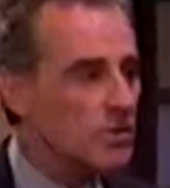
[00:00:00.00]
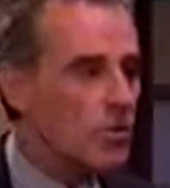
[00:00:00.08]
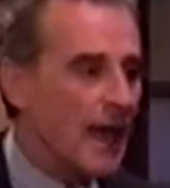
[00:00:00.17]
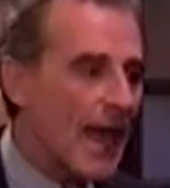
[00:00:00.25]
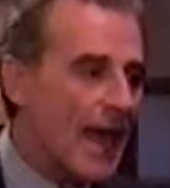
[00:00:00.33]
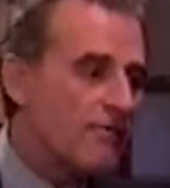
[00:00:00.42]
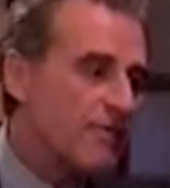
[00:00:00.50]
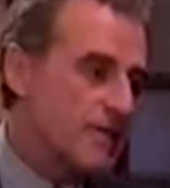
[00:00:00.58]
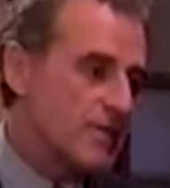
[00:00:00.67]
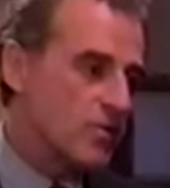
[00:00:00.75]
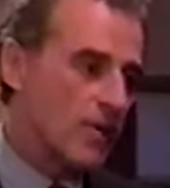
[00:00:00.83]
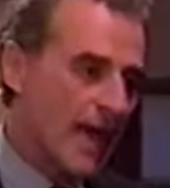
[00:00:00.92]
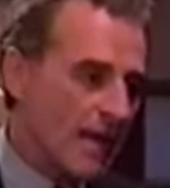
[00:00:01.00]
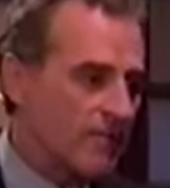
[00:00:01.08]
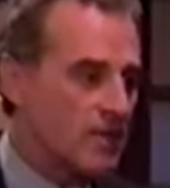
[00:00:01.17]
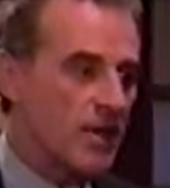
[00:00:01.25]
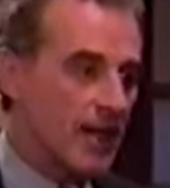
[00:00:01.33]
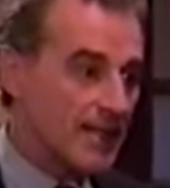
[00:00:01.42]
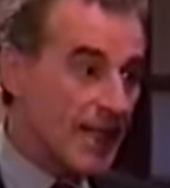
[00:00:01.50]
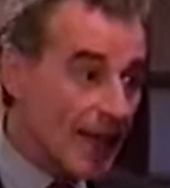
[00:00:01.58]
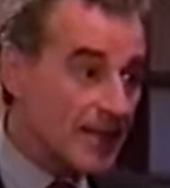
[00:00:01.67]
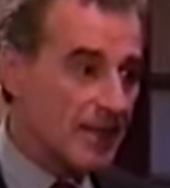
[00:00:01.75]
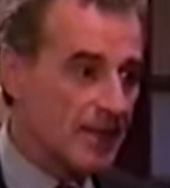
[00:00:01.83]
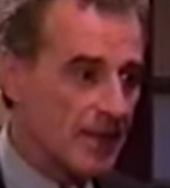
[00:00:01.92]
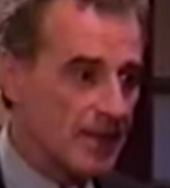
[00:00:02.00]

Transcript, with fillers: you haven't. You haven't, not yet.